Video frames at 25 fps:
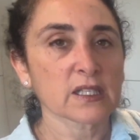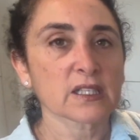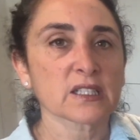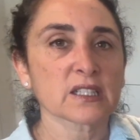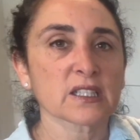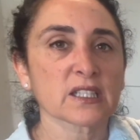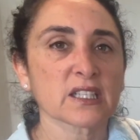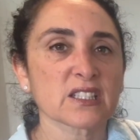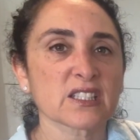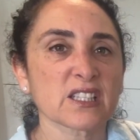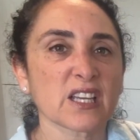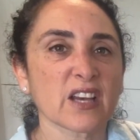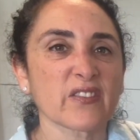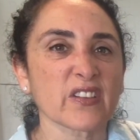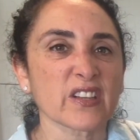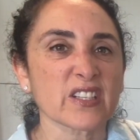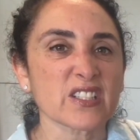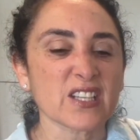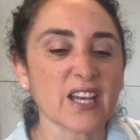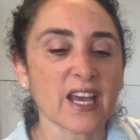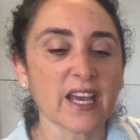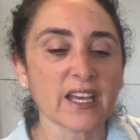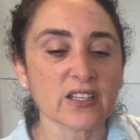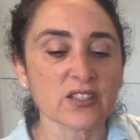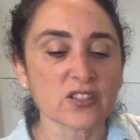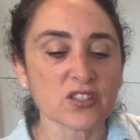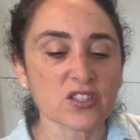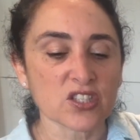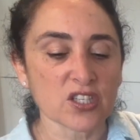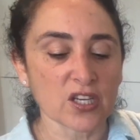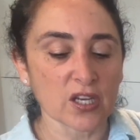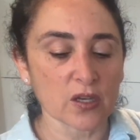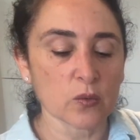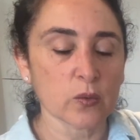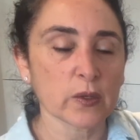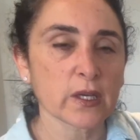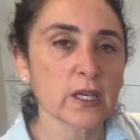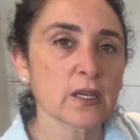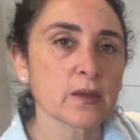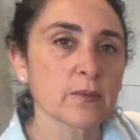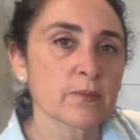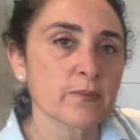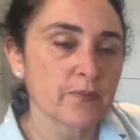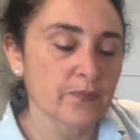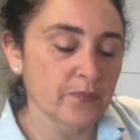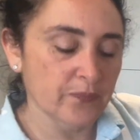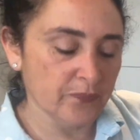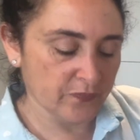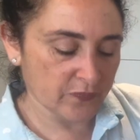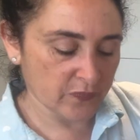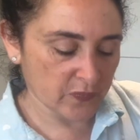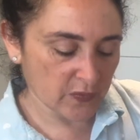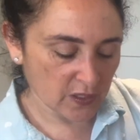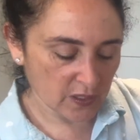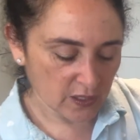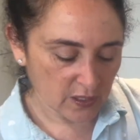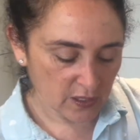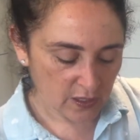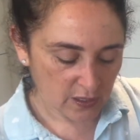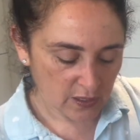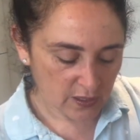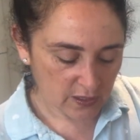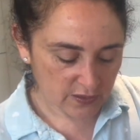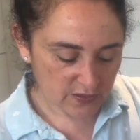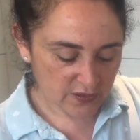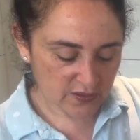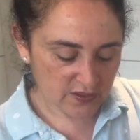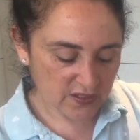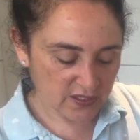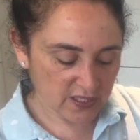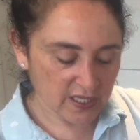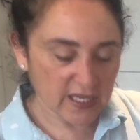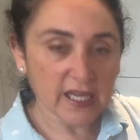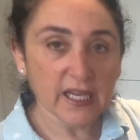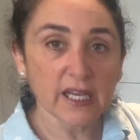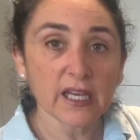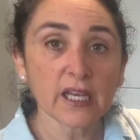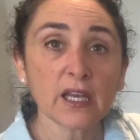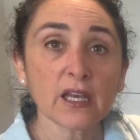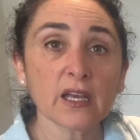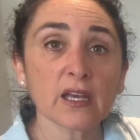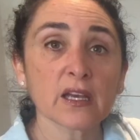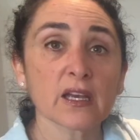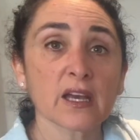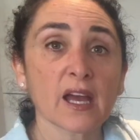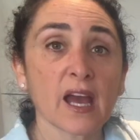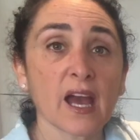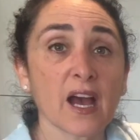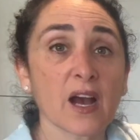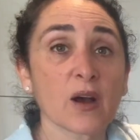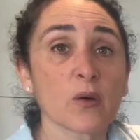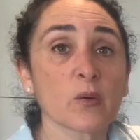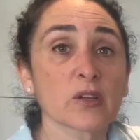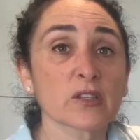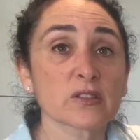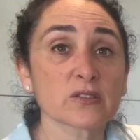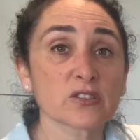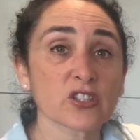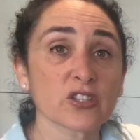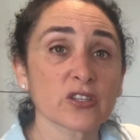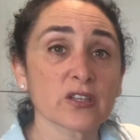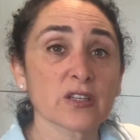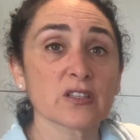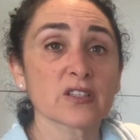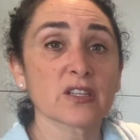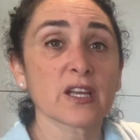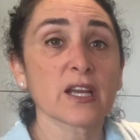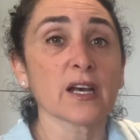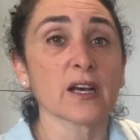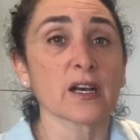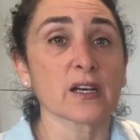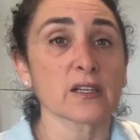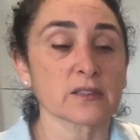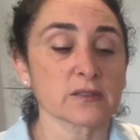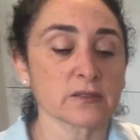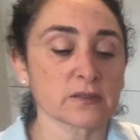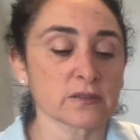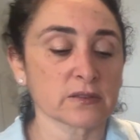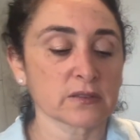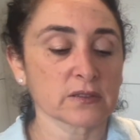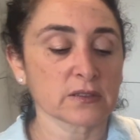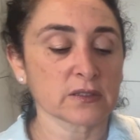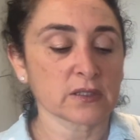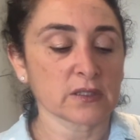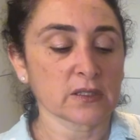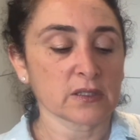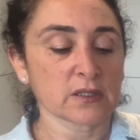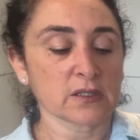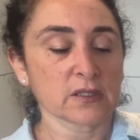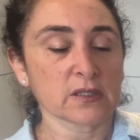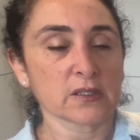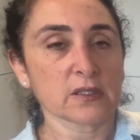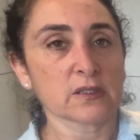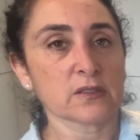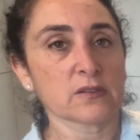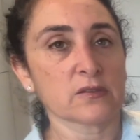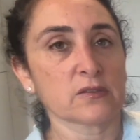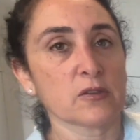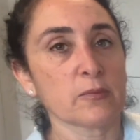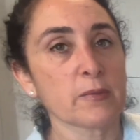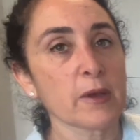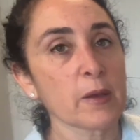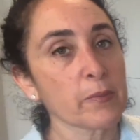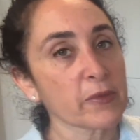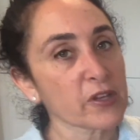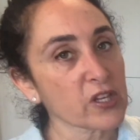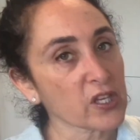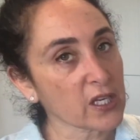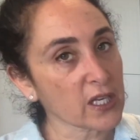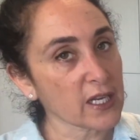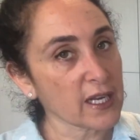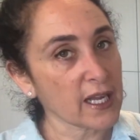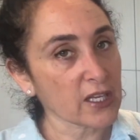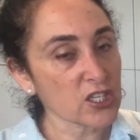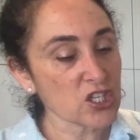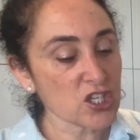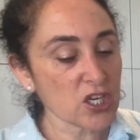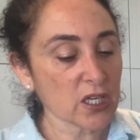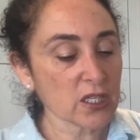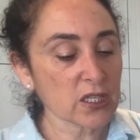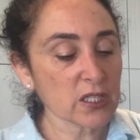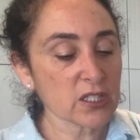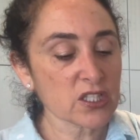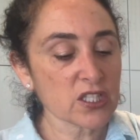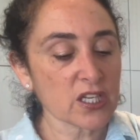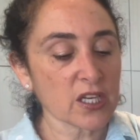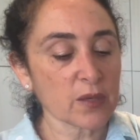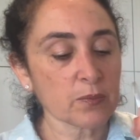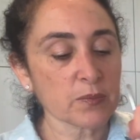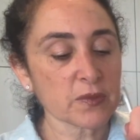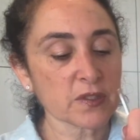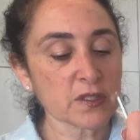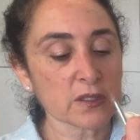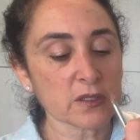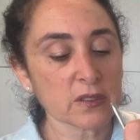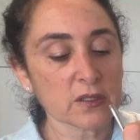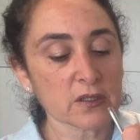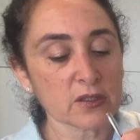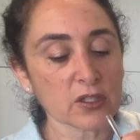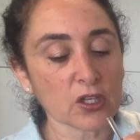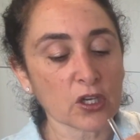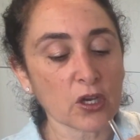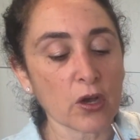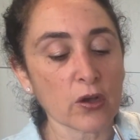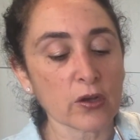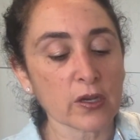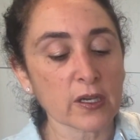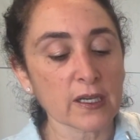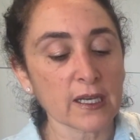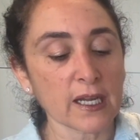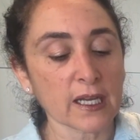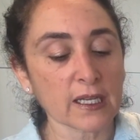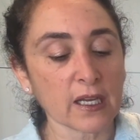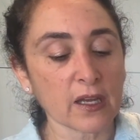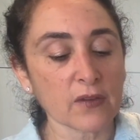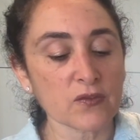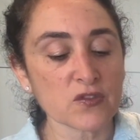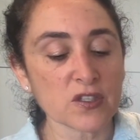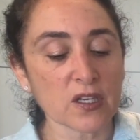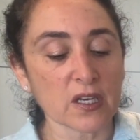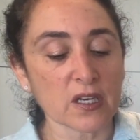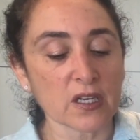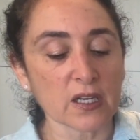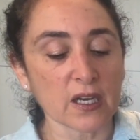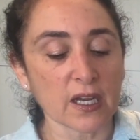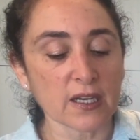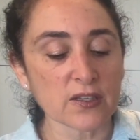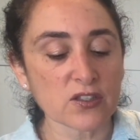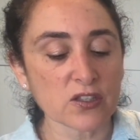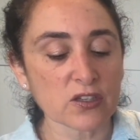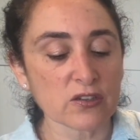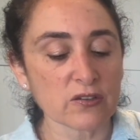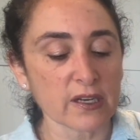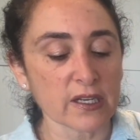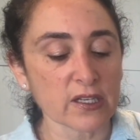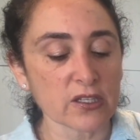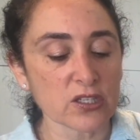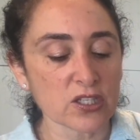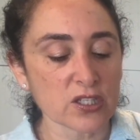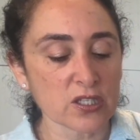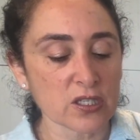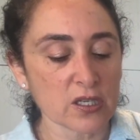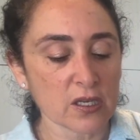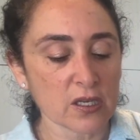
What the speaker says: Let's have a taste, shall we? See how it turned out. Remember, you can add chocolate chips. The coconut gives it a nice crunch.